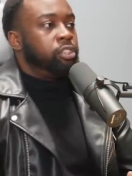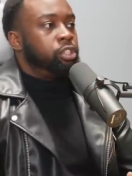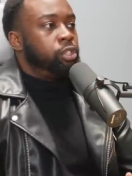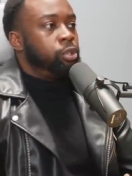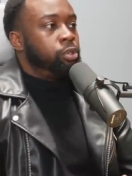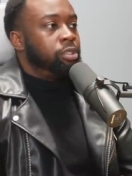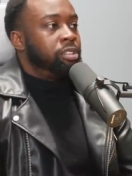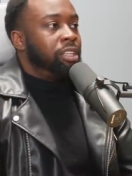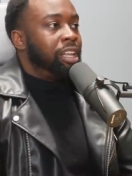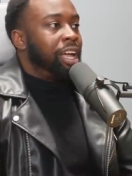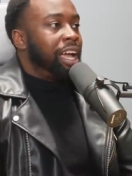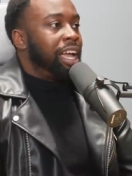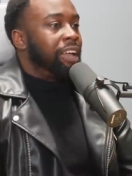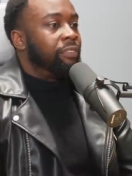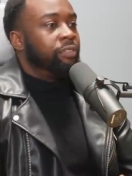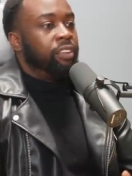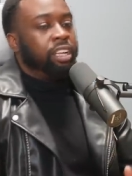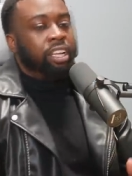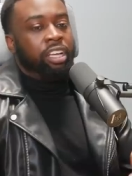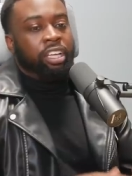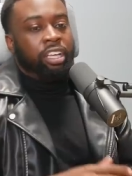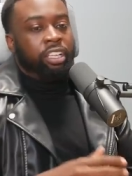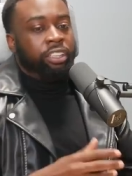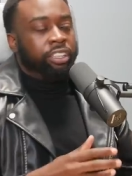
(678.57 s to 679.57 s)
She was like,
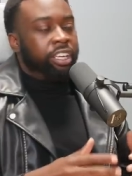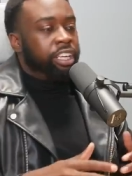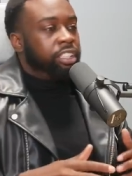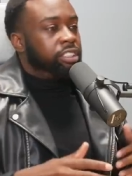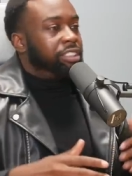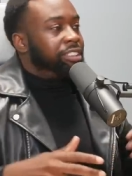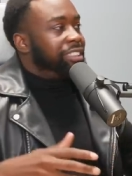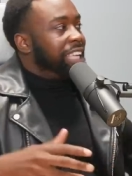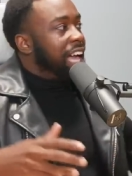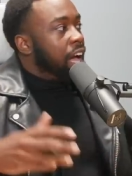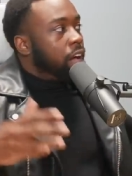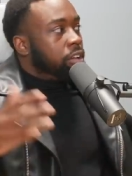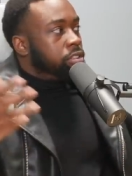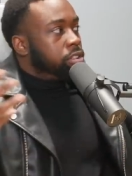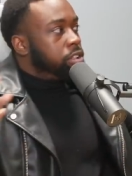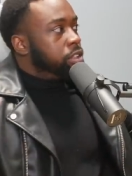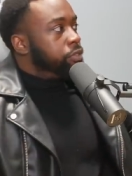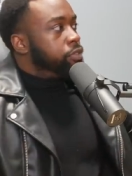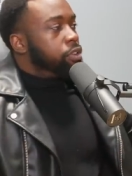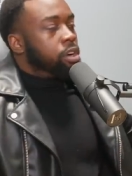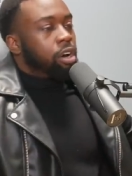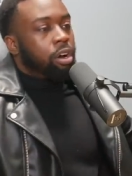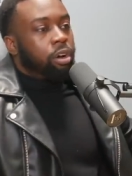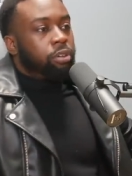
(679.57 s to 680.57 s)
there's thousands
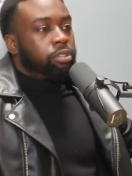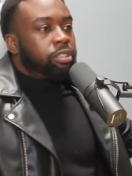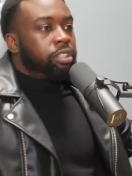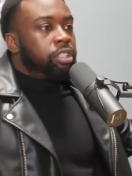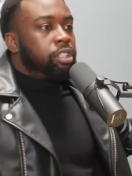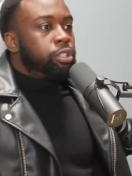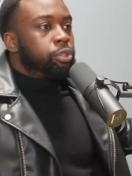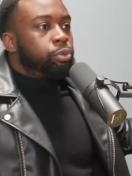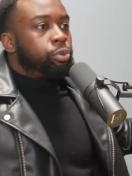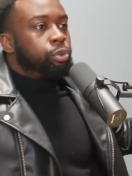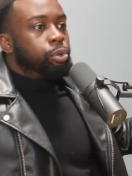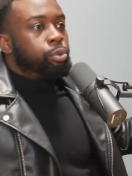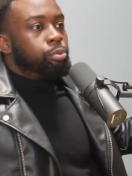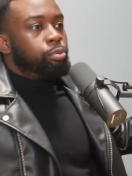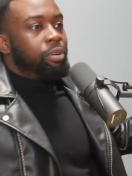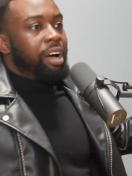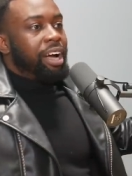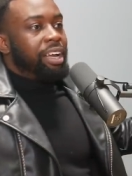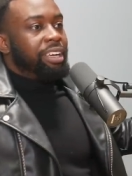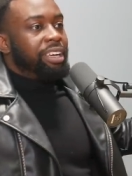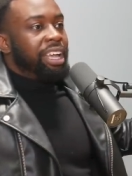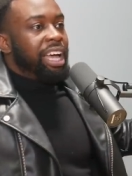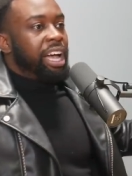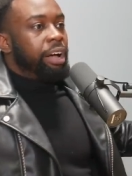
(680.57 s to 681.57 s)
of girls in this room
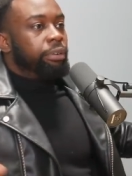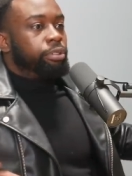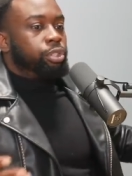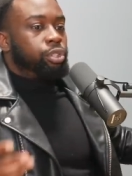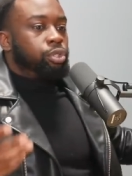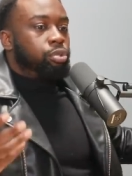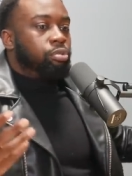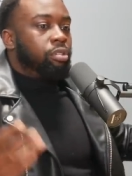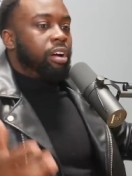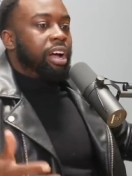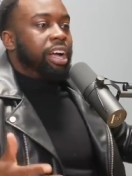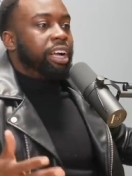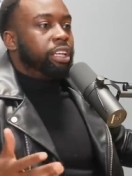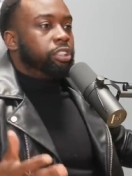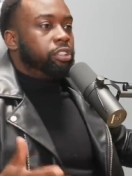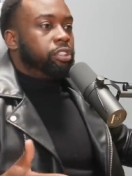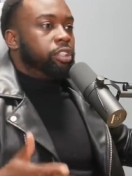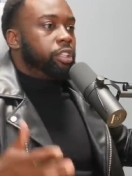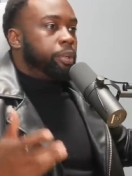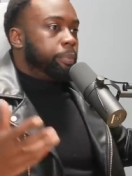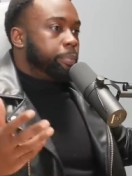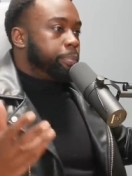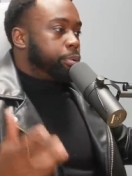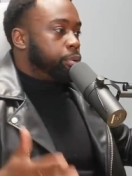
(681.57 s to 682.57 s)
right now trying
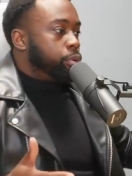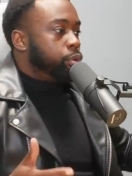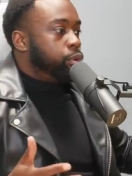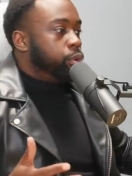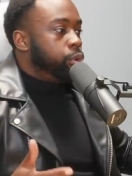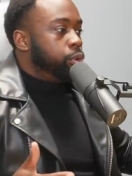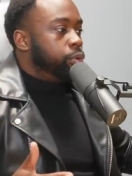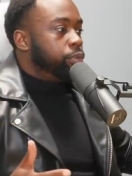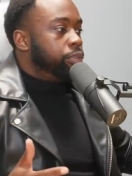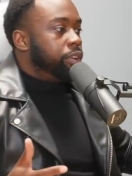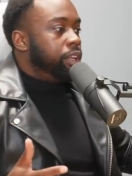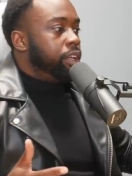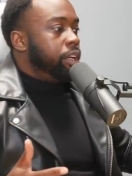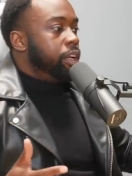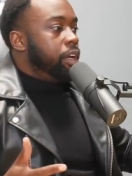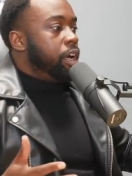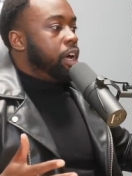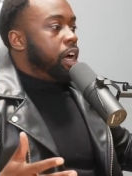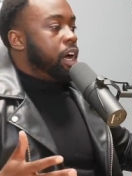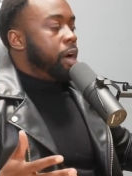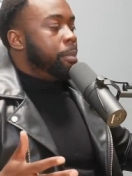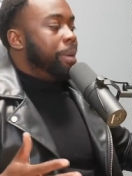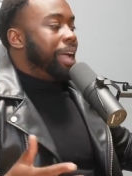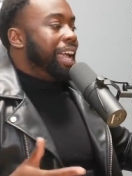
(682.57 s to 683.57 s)
to improve
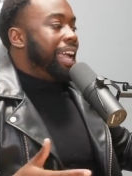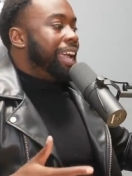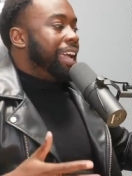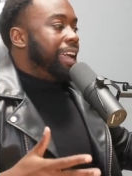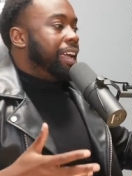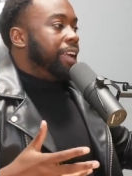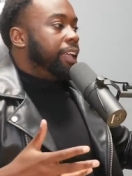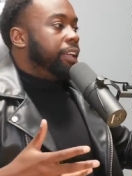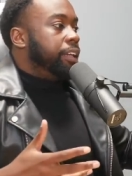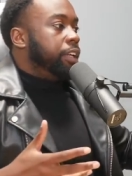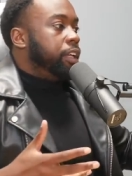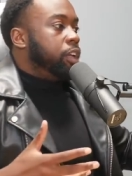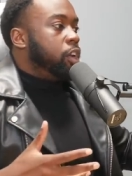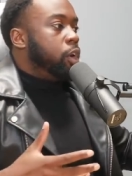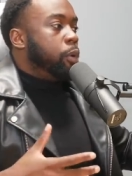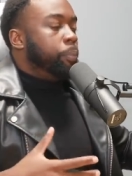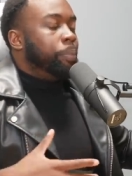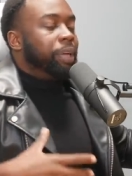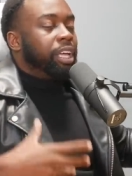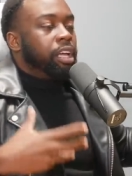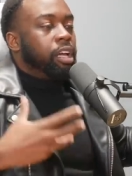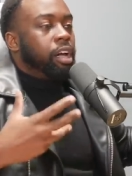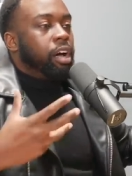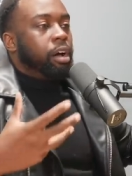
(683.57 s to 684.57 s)
and, you know,
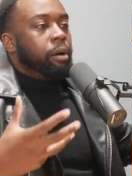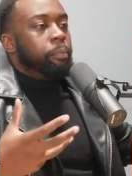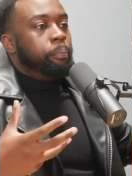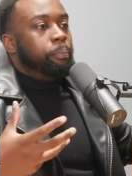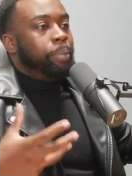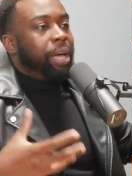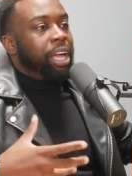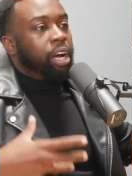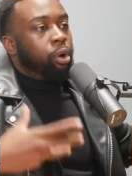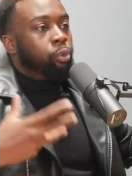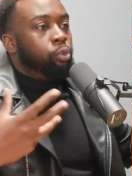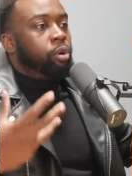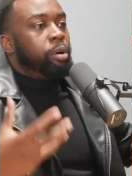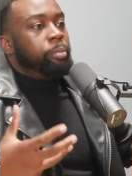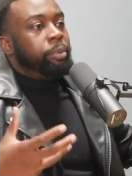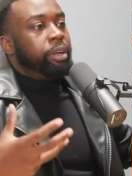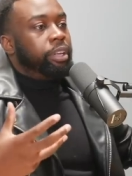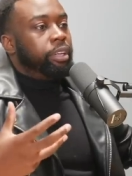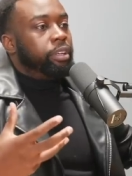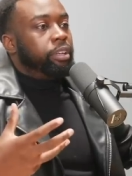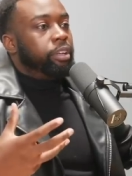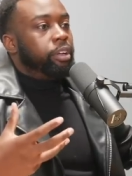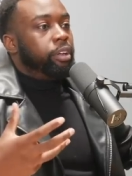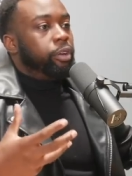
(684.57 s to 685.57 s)
become better
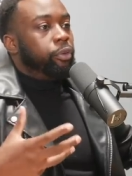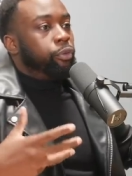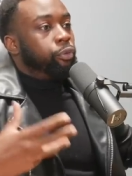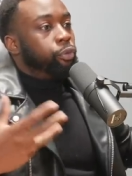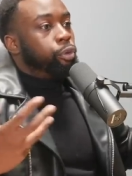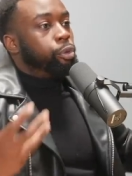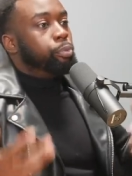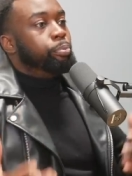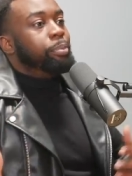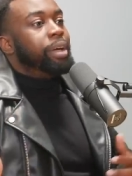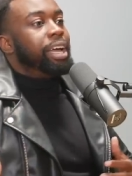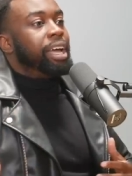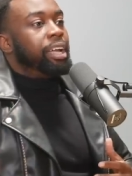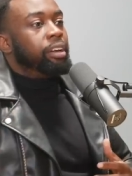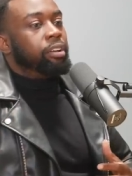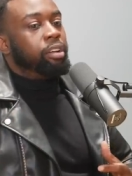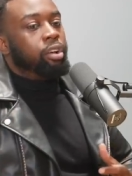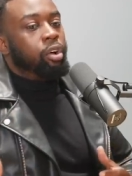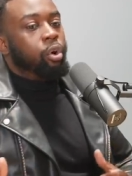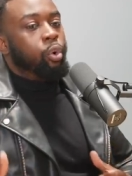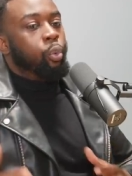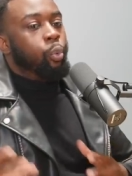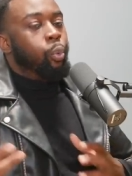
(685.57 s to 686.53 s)
women for men.